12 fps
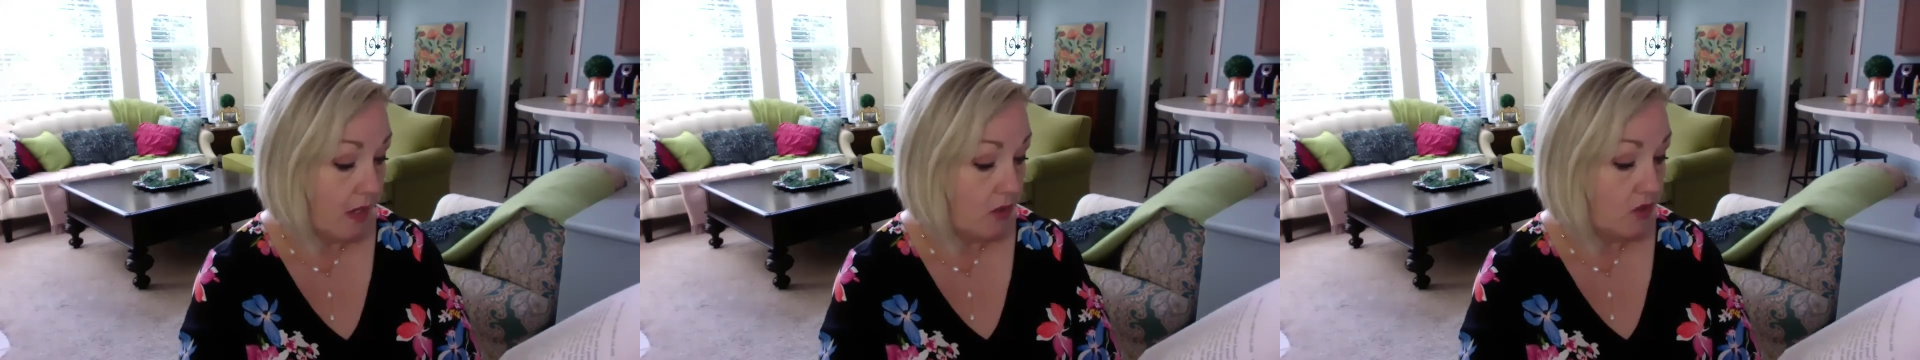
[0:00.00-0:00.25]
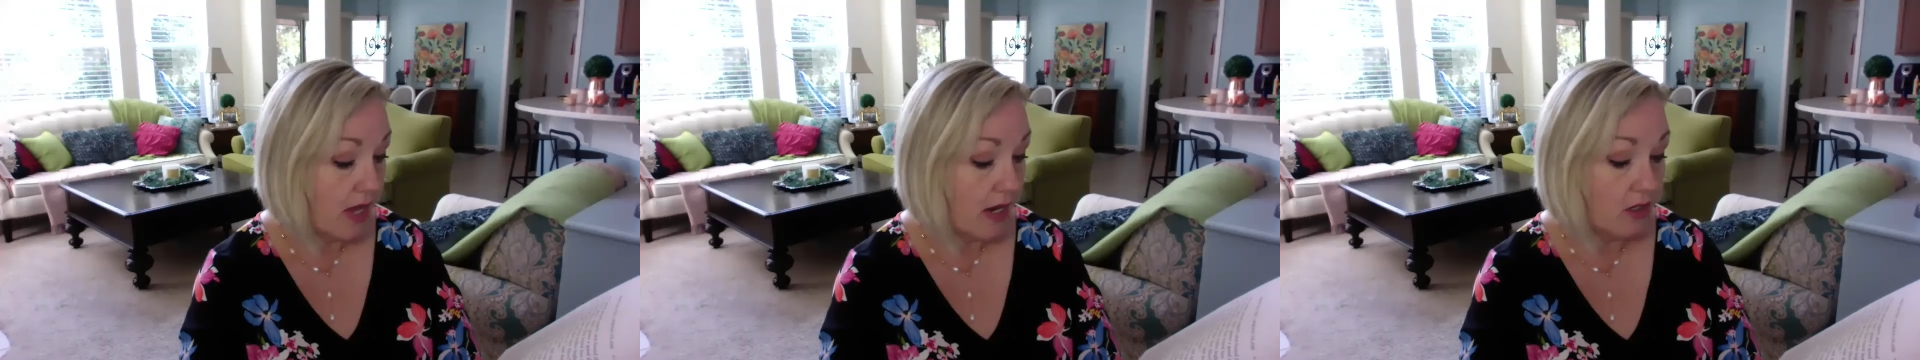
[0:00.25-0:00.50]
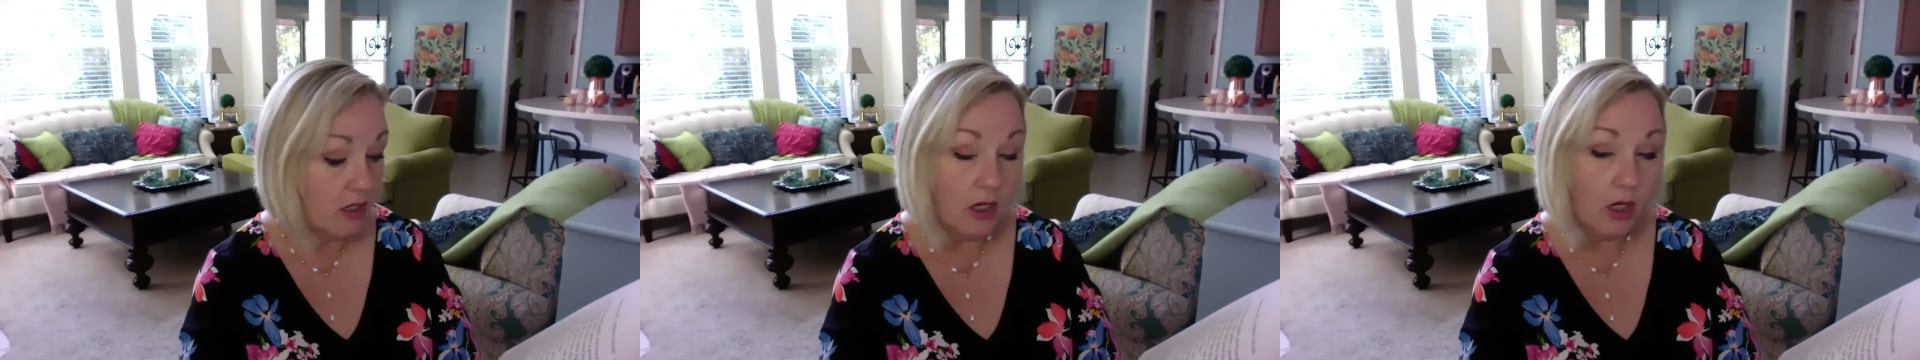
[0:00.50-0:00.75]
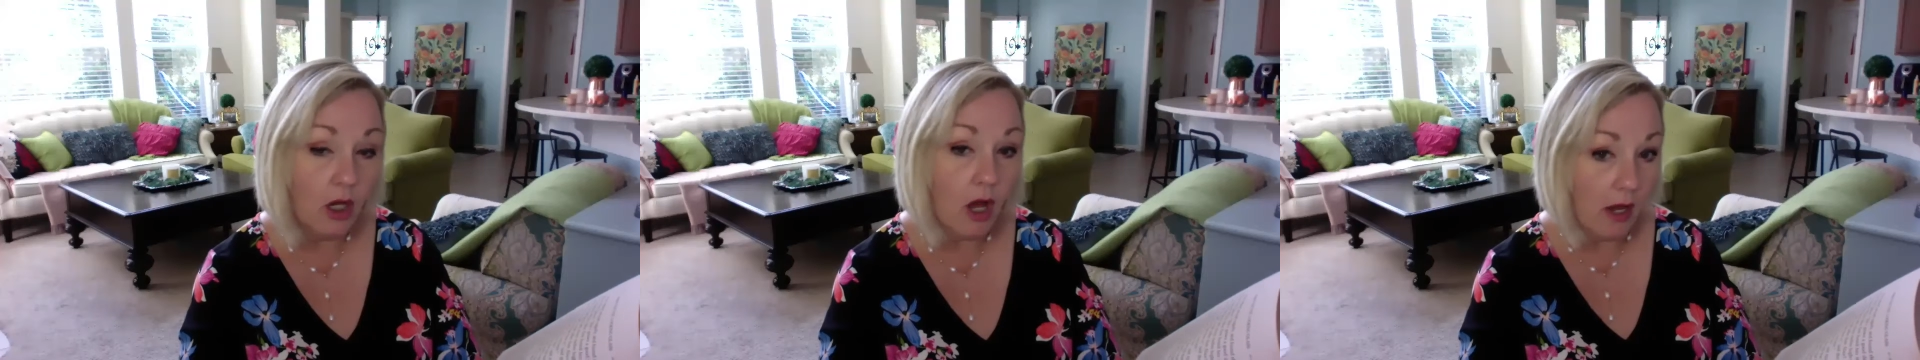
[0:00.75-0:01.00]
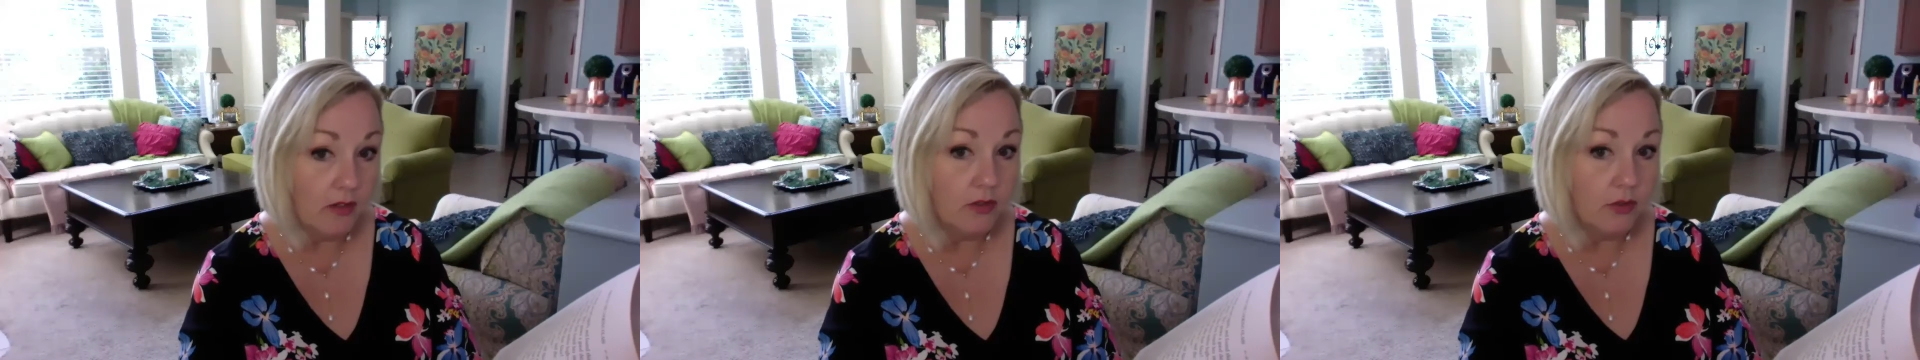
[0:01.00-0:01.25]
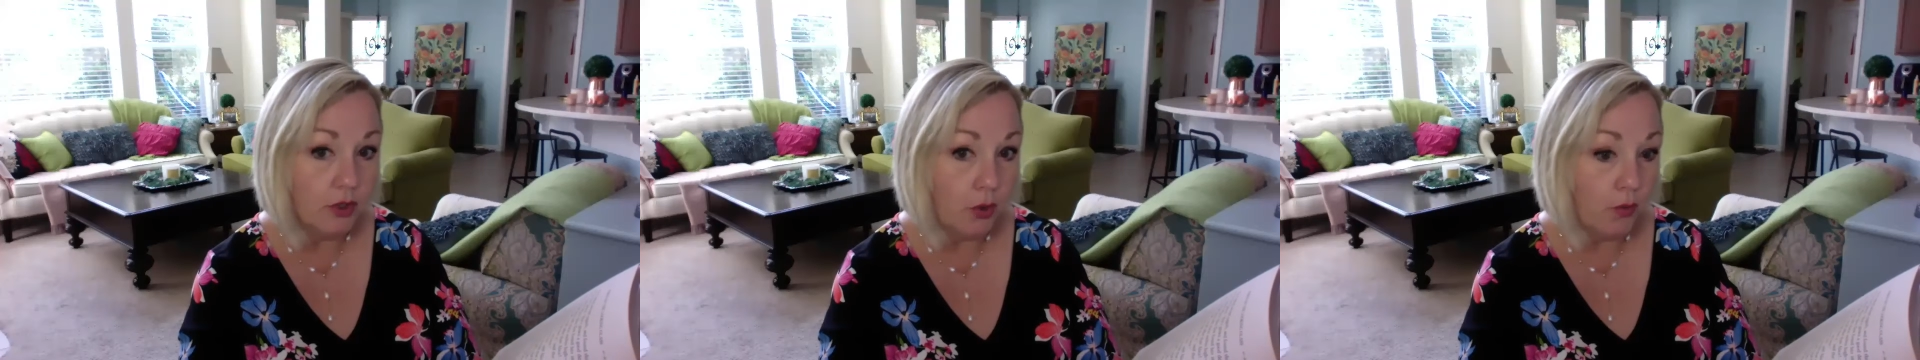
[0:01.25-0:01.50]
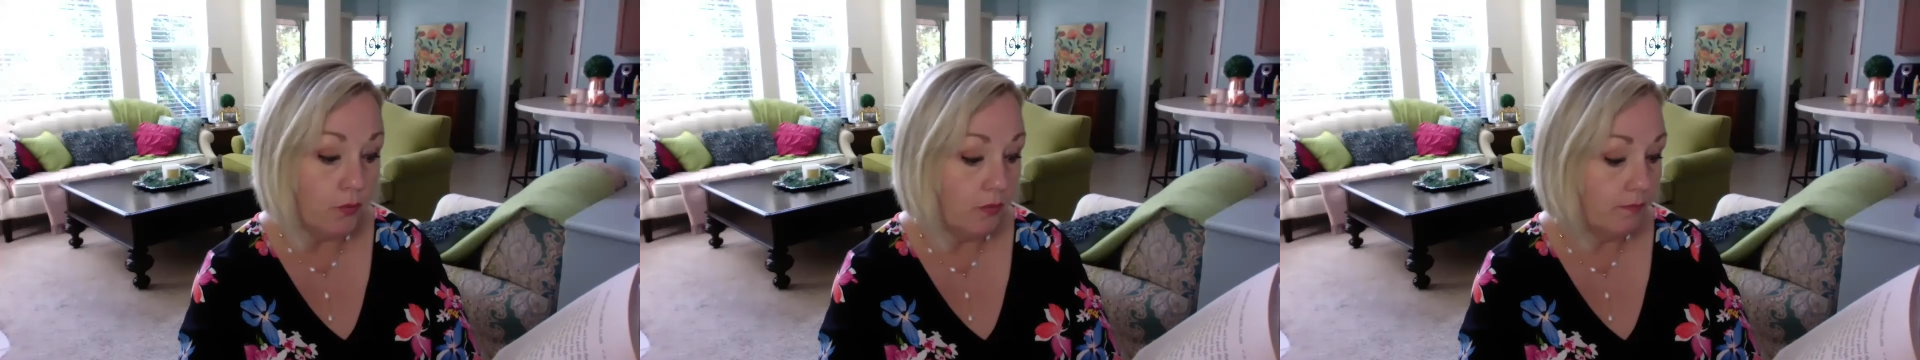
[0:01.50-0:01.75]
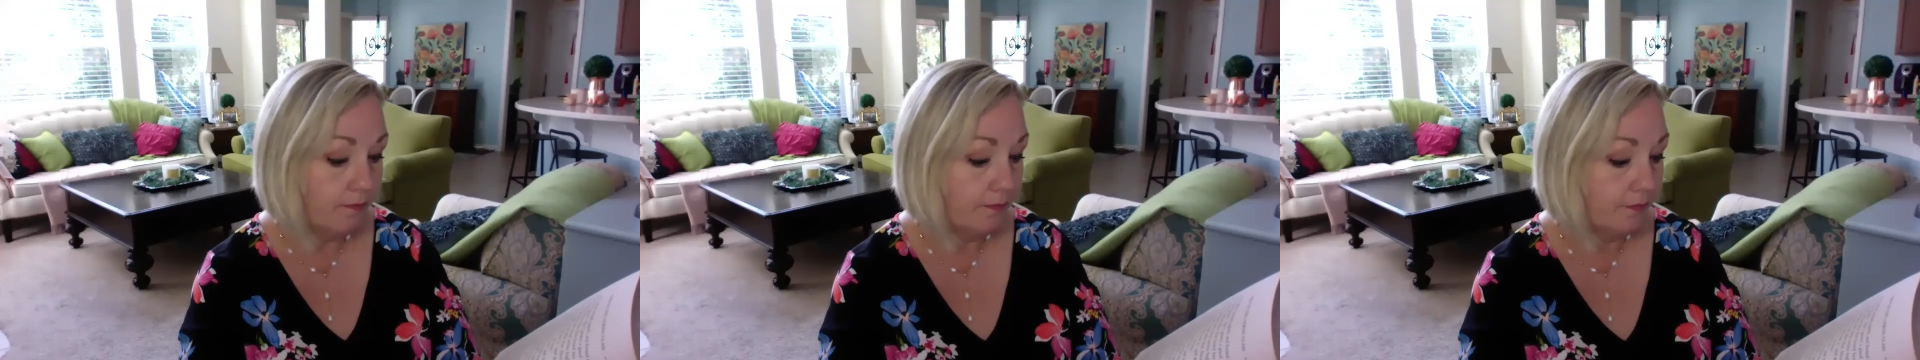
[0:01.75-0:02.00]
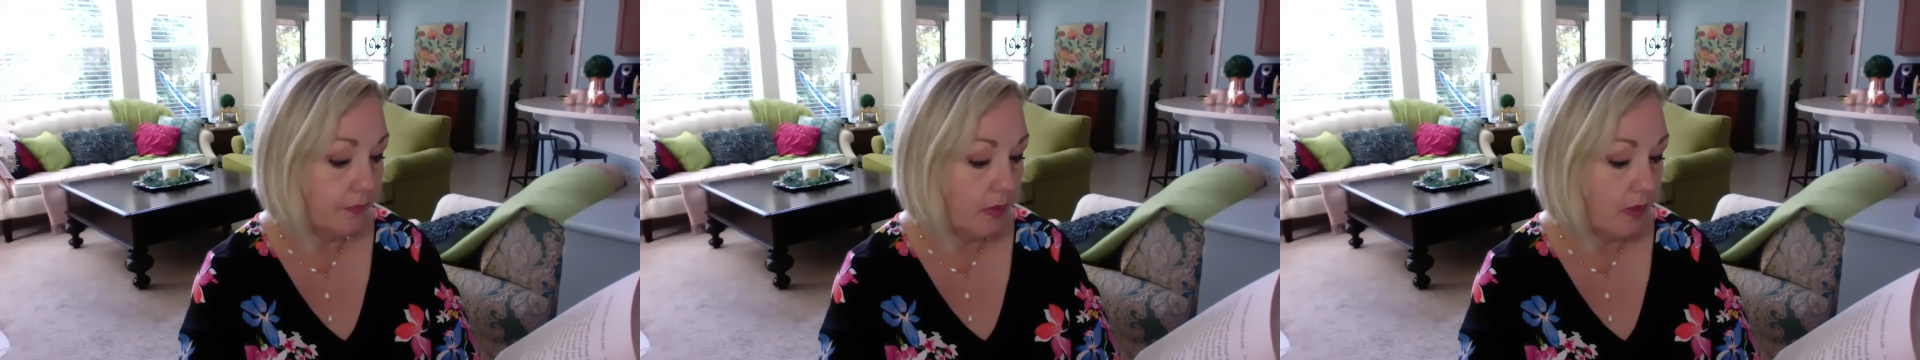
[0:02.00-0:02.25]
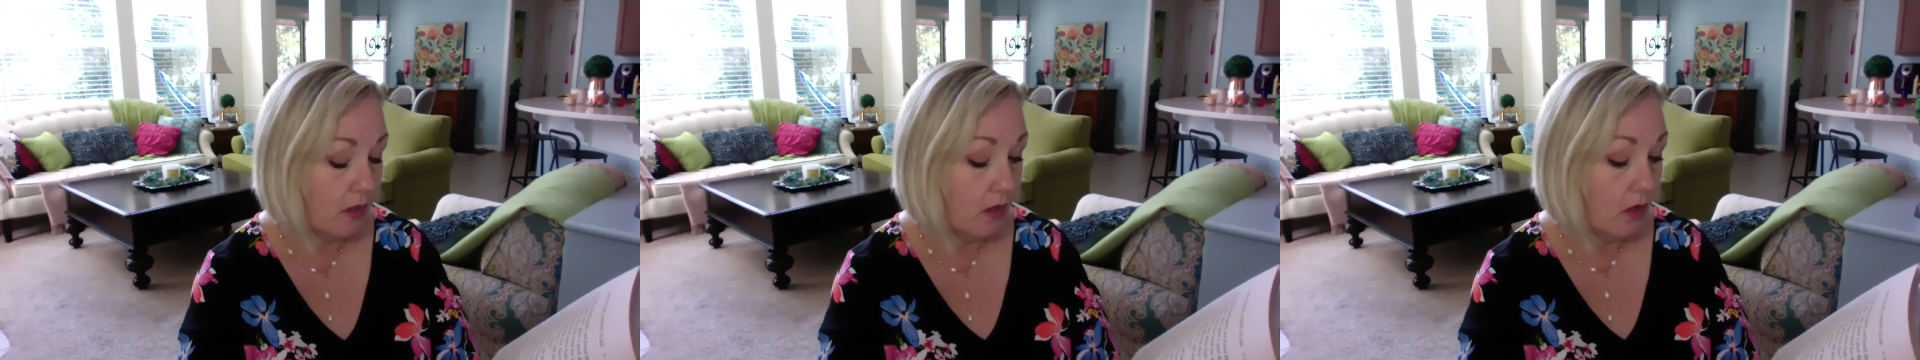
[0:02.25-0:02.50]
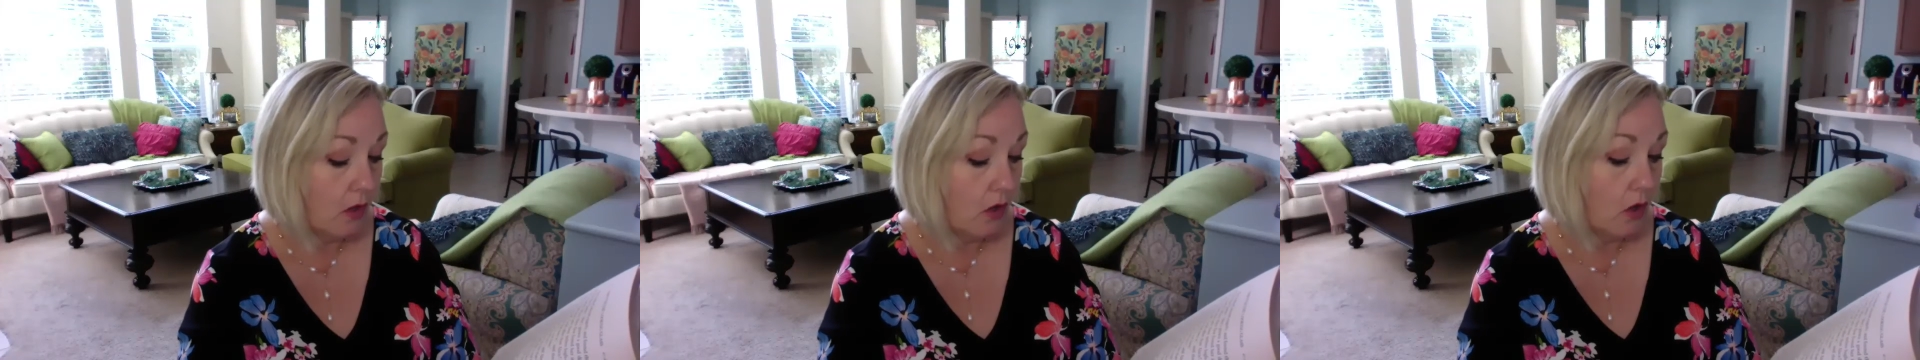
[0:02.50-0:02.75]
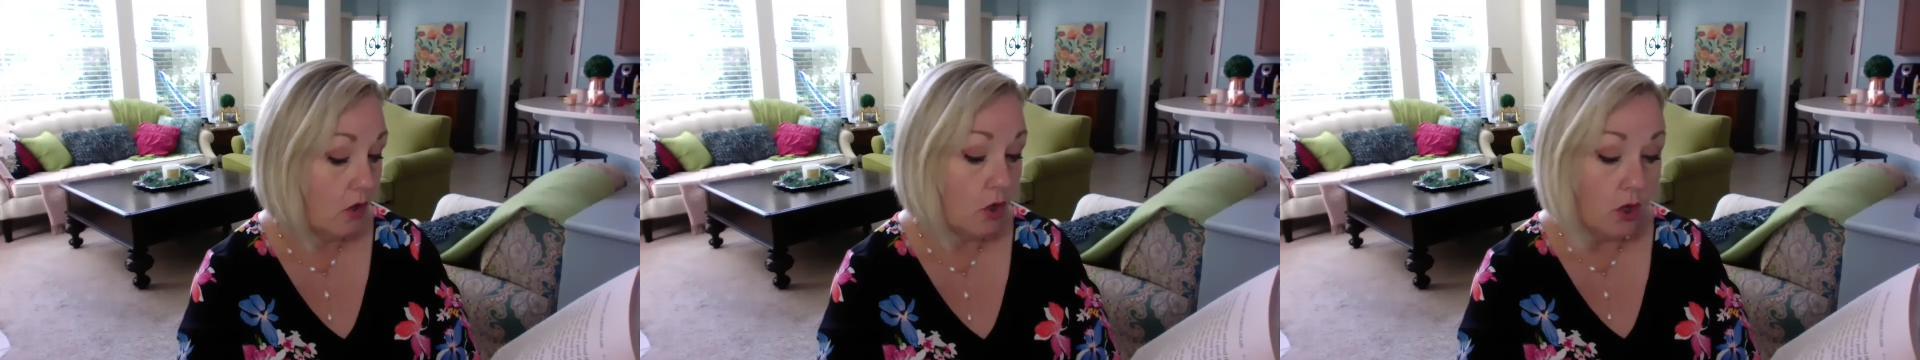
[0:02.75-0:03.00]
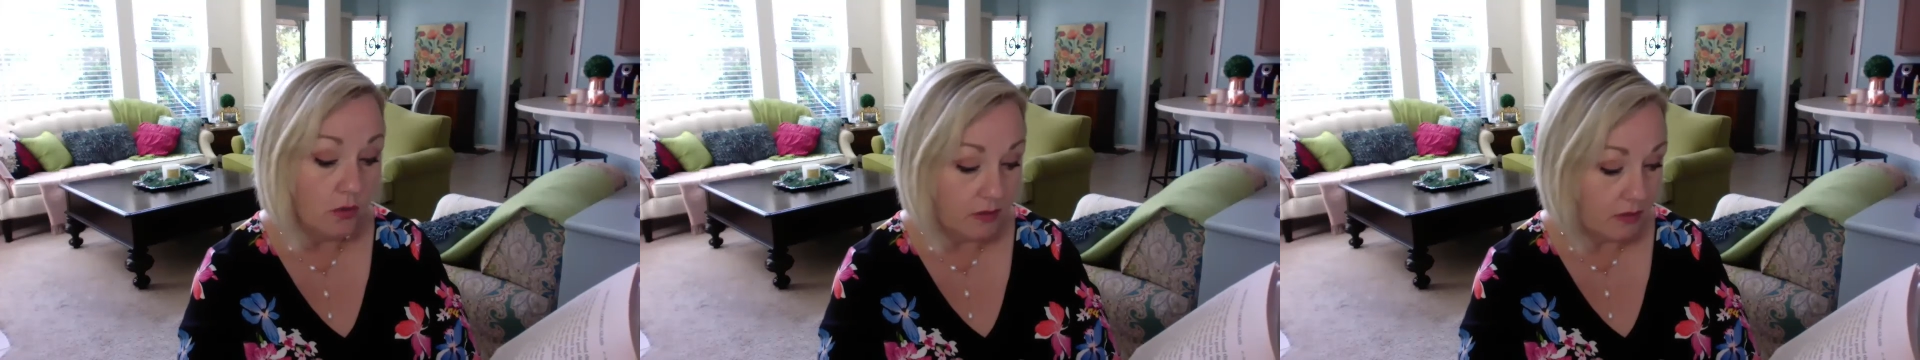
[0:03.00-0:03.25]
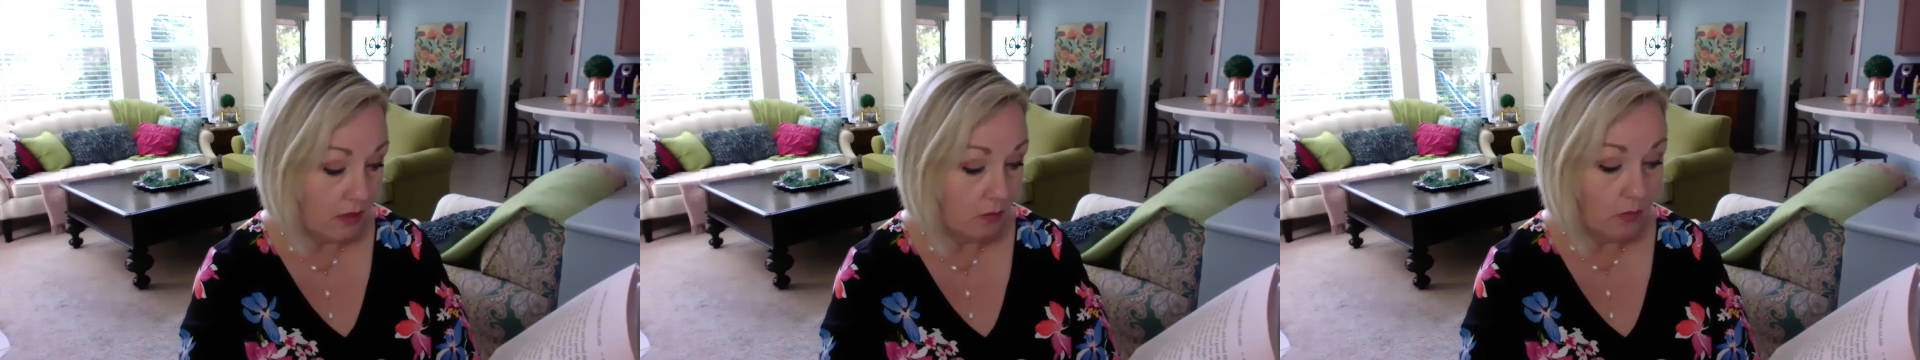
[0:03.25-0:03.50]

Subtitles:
She added in a kinder tone. Curtsy